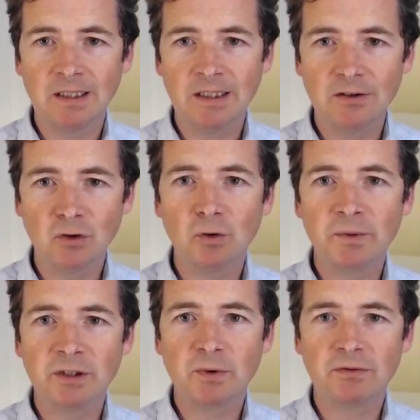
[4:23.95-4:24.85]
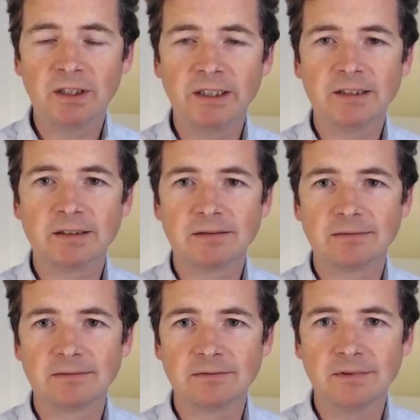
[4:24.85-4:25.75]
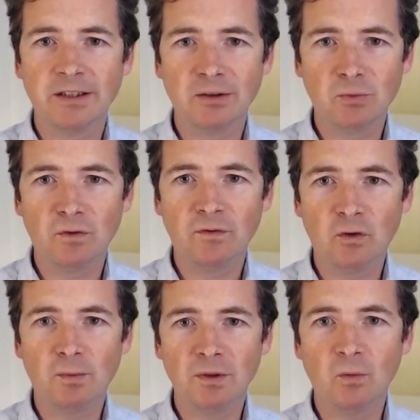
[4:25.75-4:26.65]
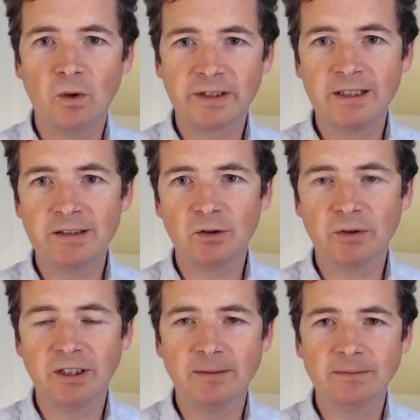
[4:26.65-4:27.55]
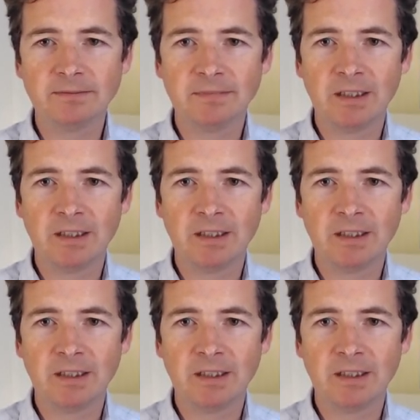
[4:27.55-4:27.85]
And normally you would write in the more formal, what is your name?